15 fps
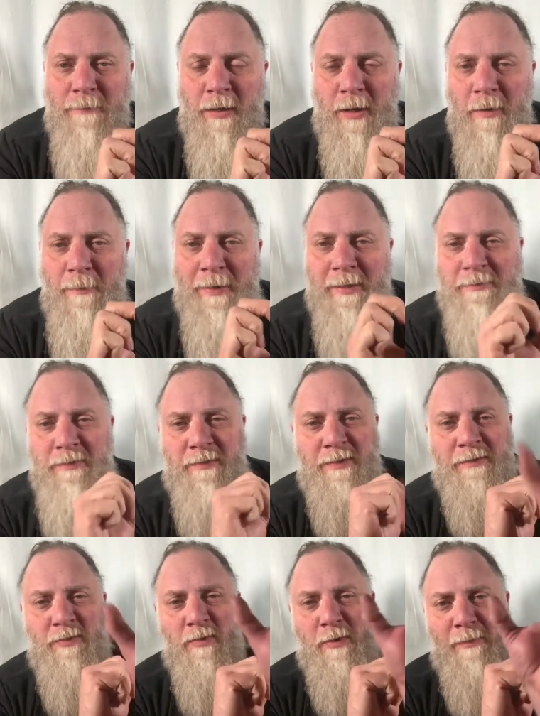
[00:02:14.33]
because of
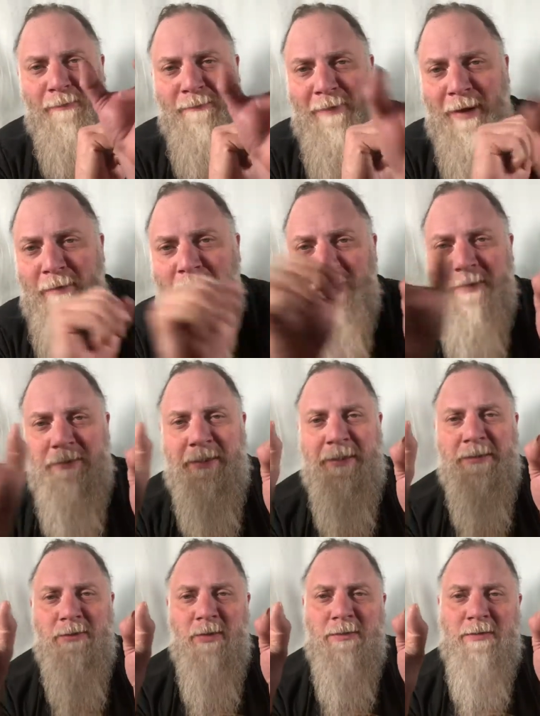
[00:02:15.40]
this horrible viral
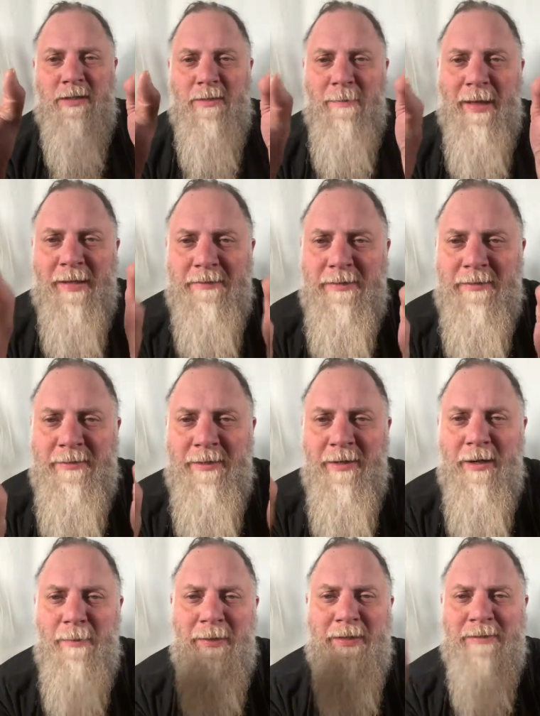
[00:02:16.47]
disease, or is it the mass
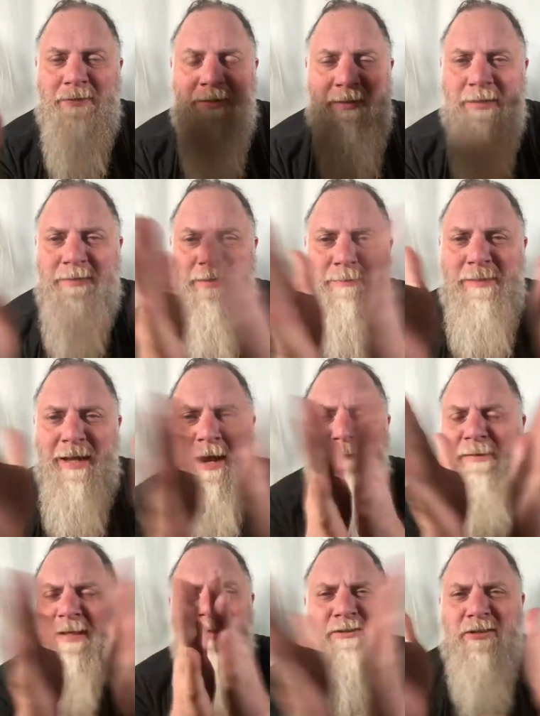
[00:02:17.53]
hysteria? Because it seems like
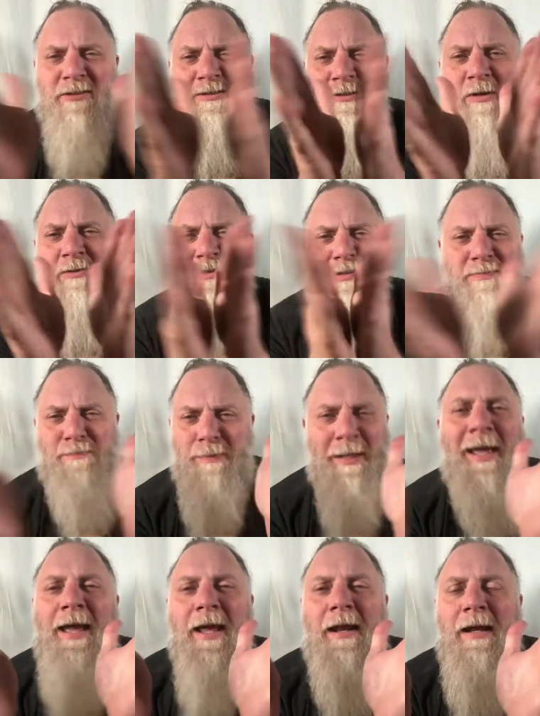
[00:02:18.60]
everything is just so
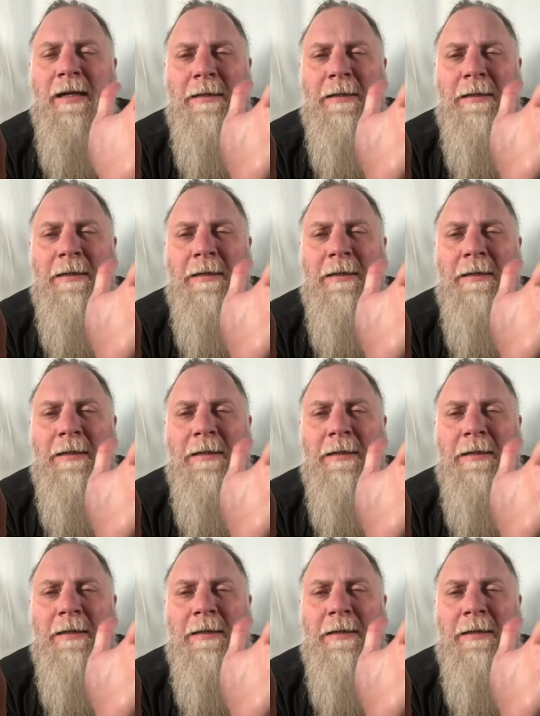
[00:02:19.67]
split.